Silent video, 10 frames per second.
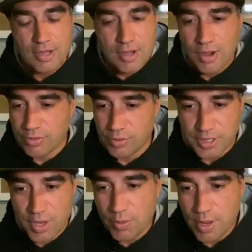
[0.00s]
I thought, you
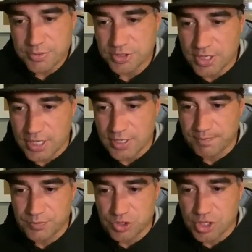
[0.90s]
know what, I'm just going to
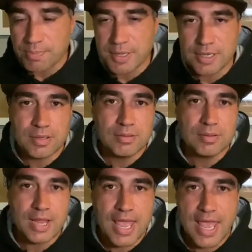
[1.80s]
jump in
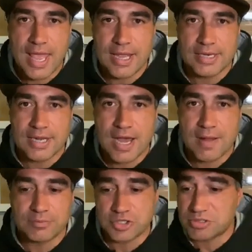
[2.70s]

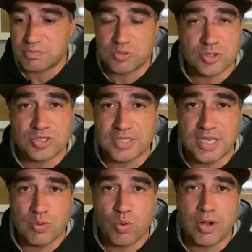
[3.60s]
and just sort of
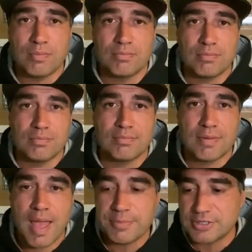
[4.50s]
see what
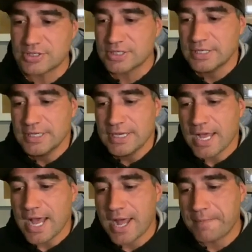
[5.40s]
happens.
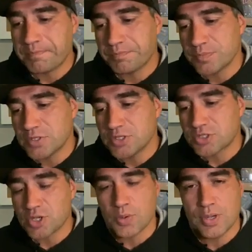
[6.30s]

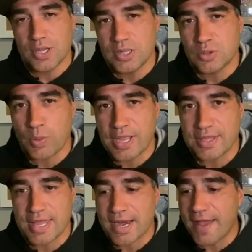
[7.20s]
So in the wake
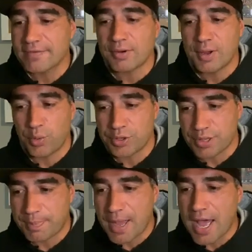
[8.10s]
of that, after I ordered
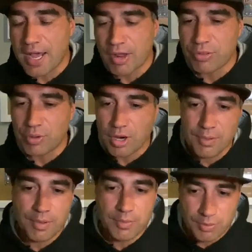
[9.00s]
the part, I thought,
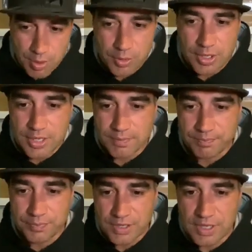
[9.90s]
I'm going to
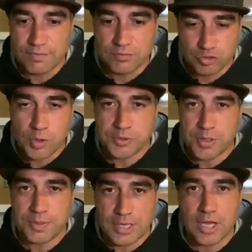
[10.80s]
give
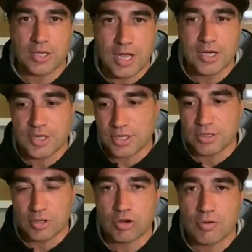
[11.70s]
dropshipping another
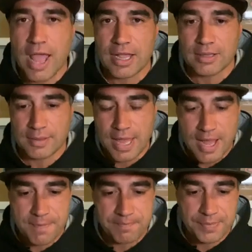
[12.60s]
crack
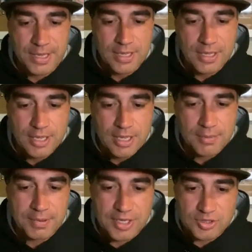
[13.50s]

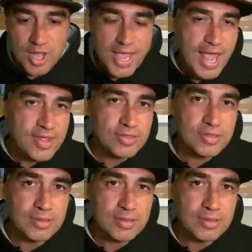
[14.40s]
because I had